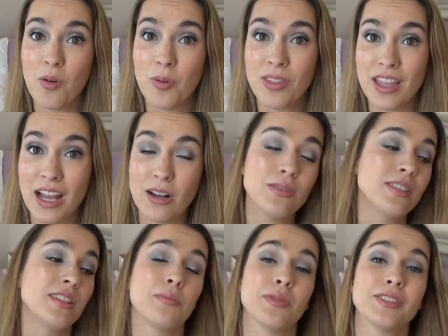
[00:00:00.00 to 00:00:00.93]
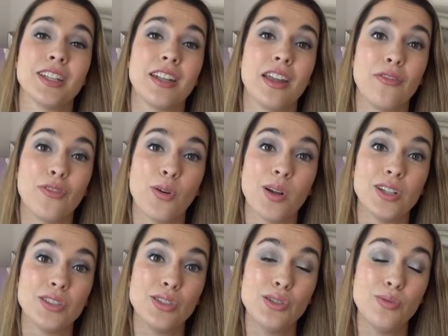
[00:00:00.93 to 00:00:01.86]
without sample Sunday
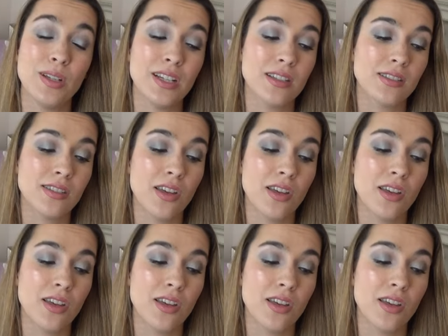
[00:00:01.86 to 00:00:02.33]
for two weeks